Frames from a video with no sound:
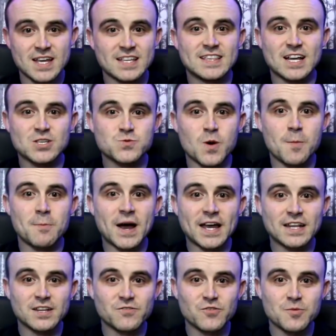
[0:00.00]
That's what
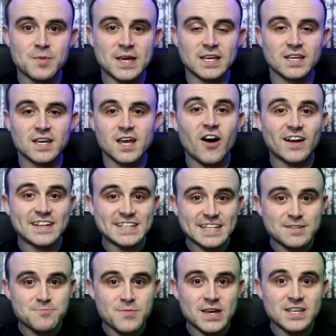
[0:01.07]
made it for me. I
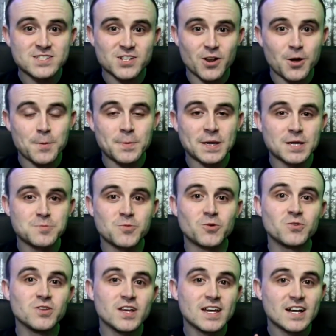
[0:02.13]
did meet a lot of
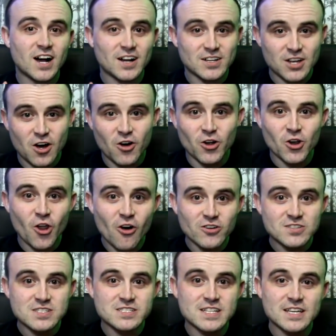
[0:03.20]
people. I got a lot
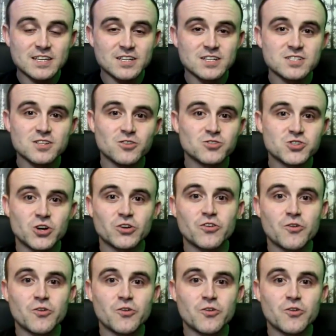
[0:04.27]
of stickers. I'll show